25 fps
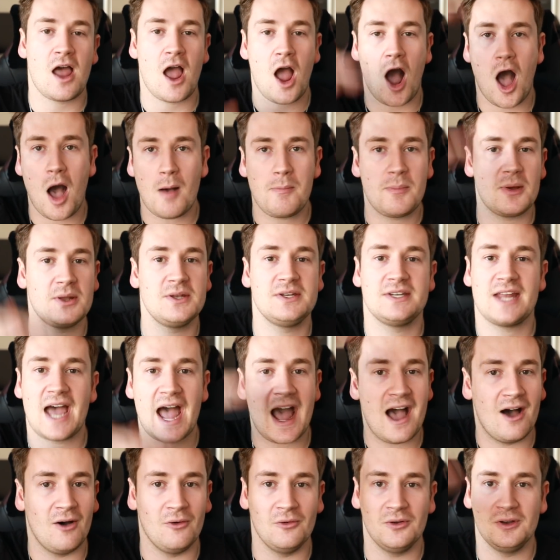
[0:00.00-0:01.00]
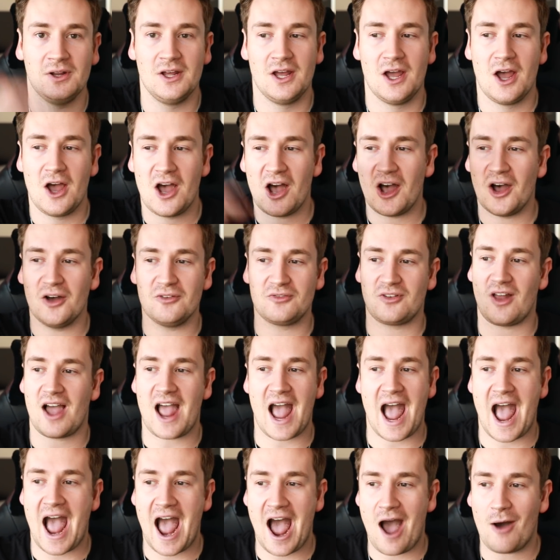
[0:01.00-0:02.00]
like up and down of
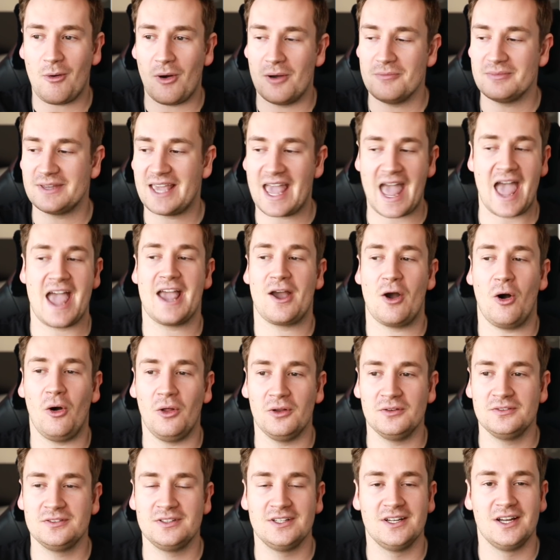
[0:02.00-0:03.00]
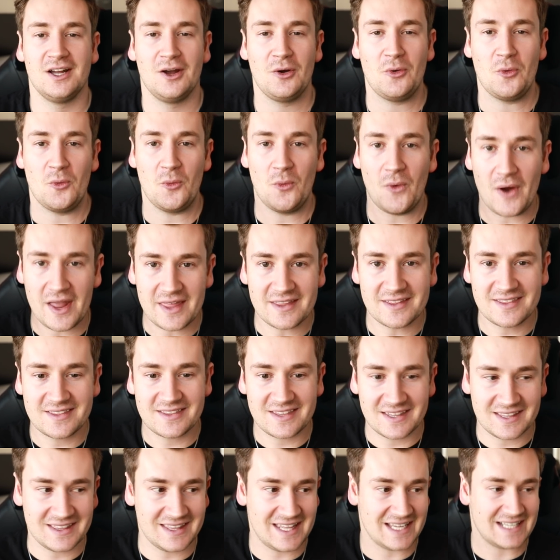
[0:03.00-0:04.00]
like how I'm getting on with
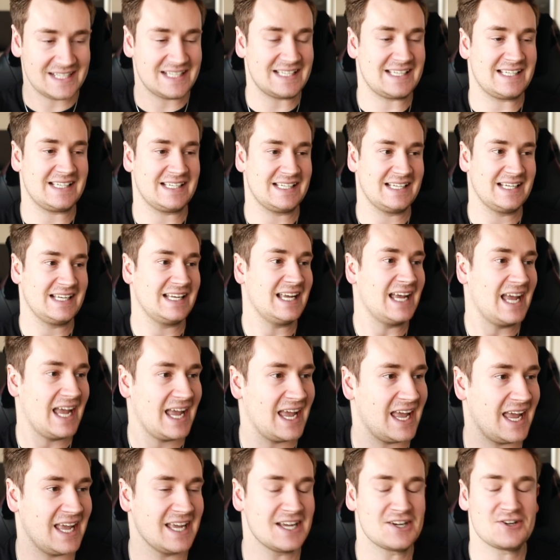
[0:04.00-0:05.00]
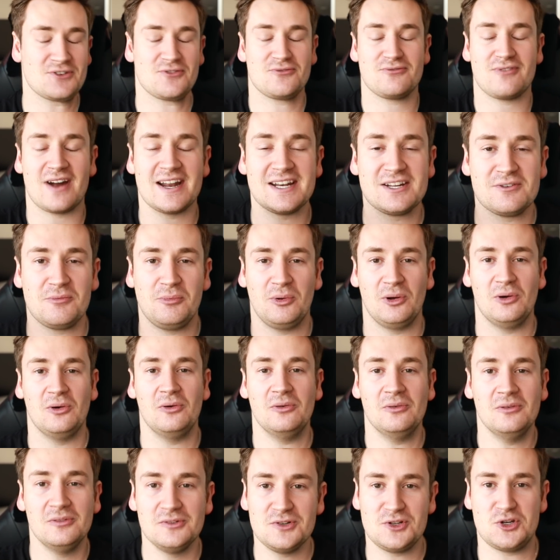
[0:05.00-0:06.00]
this
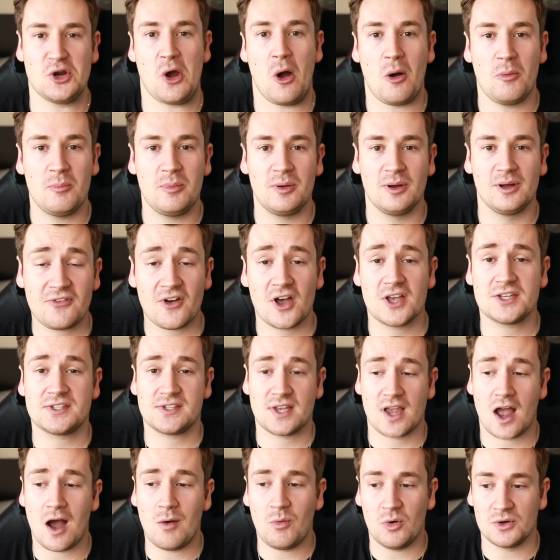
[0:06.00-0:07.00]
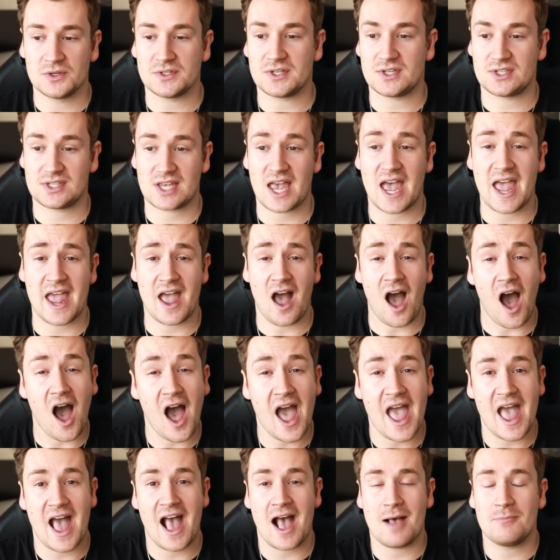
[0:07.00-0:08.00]
incredible job. And firstly, I want to say
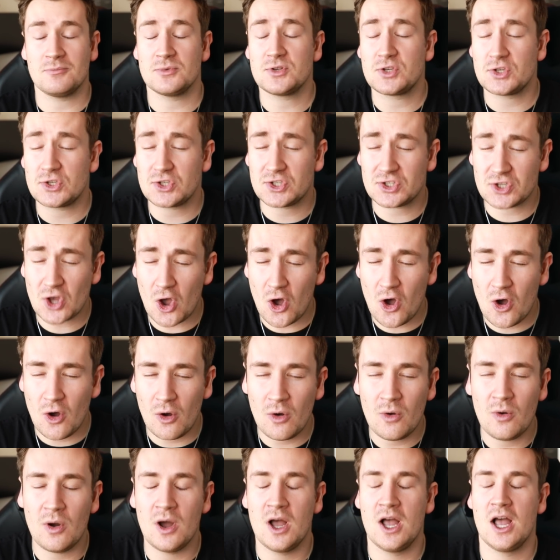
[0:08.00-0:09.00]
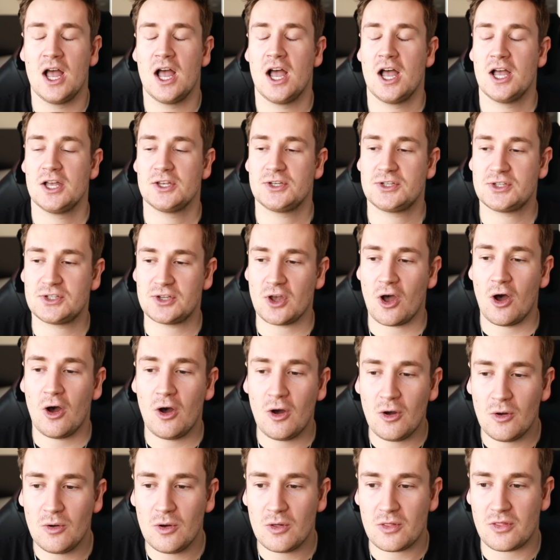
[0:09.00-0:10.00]
I am so
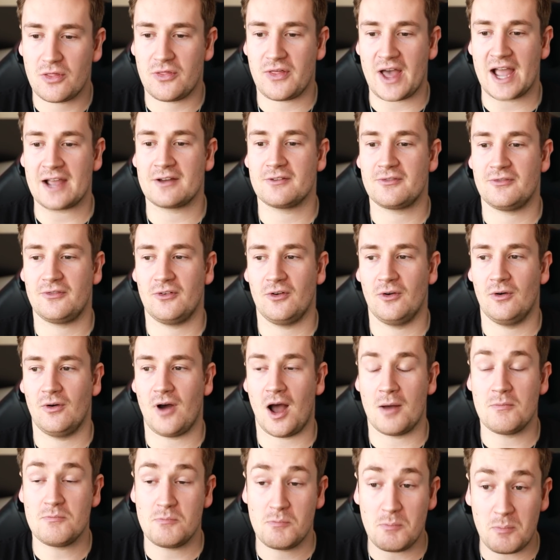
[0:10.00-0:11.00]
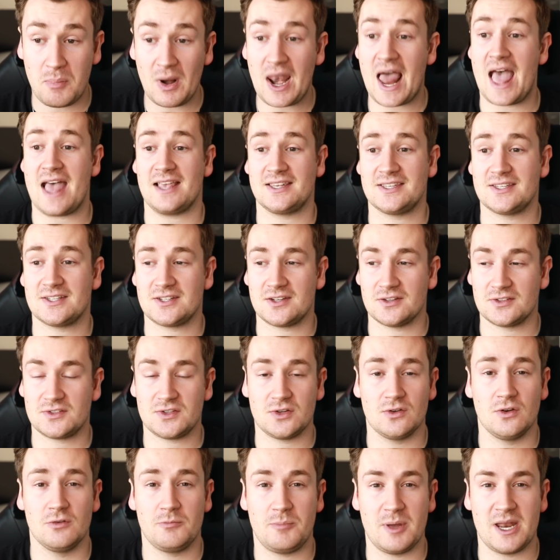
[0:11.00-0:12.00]
thankful. I'm blessed
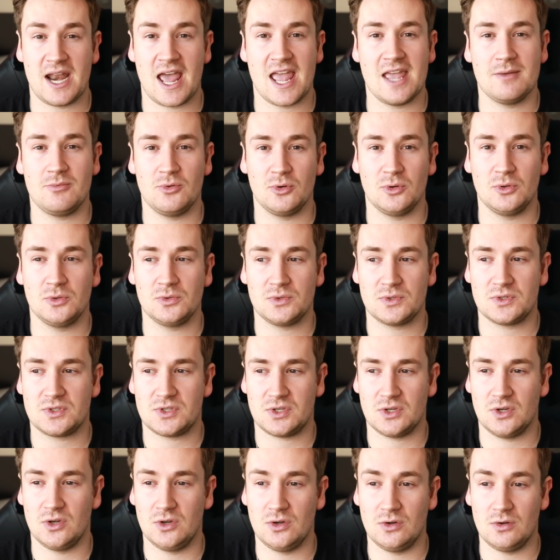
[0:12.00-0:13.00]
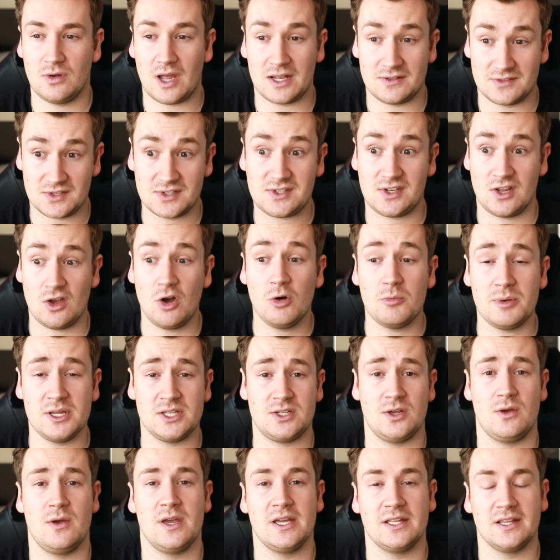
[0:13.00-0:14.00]
to have been able to and still be
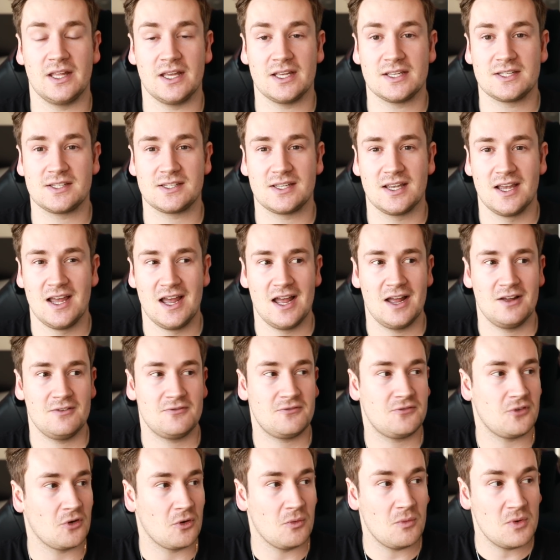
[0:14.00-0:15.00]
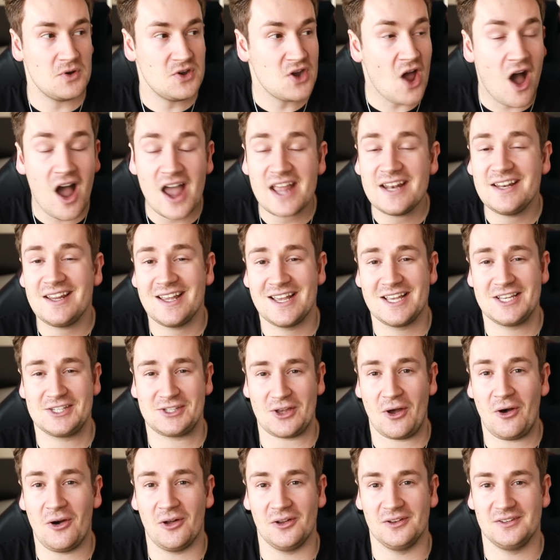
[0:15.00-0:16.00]
doing this for 9
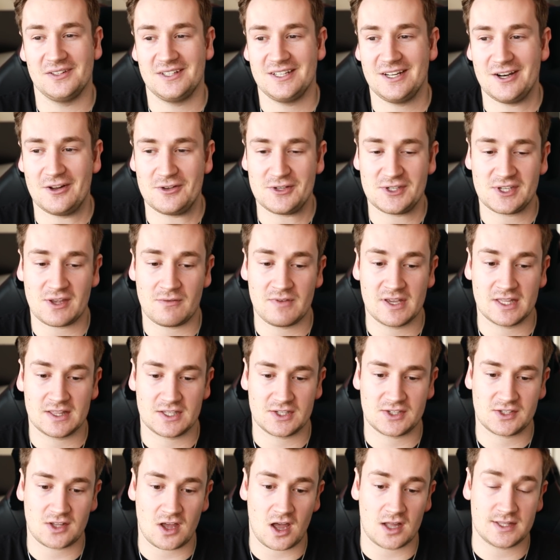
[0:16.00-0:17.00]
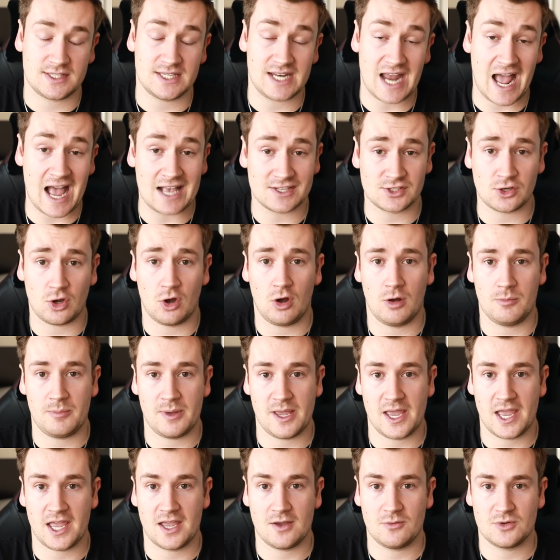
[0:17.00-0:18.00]
years on, you know, something that started as a
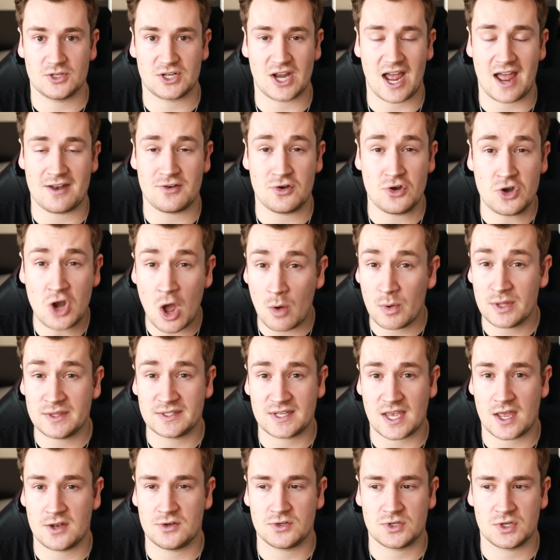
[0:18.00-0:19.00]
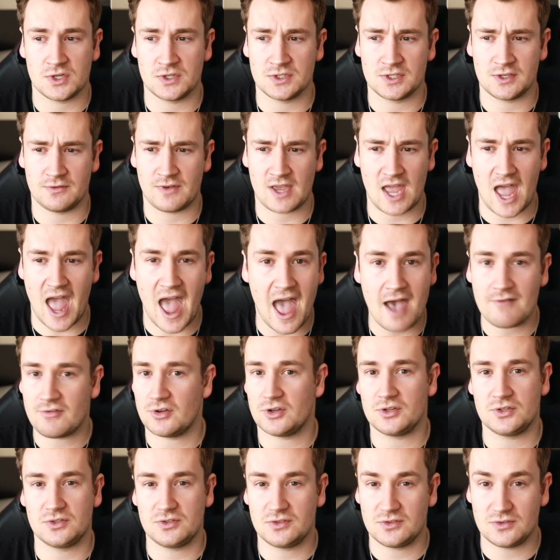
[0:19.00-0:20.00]
hobby, which I had no intentions of it
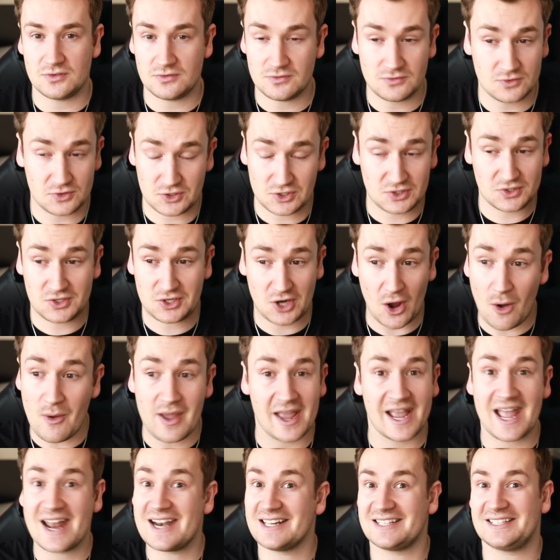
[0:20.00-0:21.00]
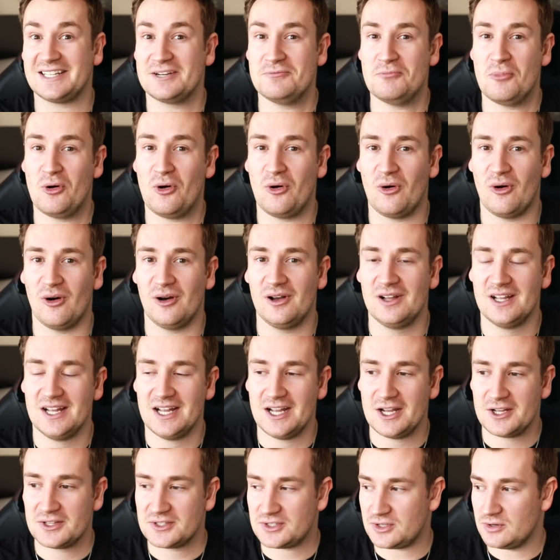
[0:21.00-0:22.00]
ever going anything more,
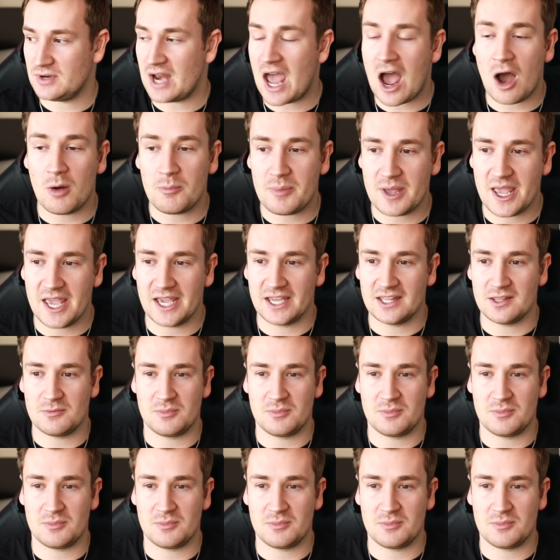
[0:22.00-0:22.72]
to now being in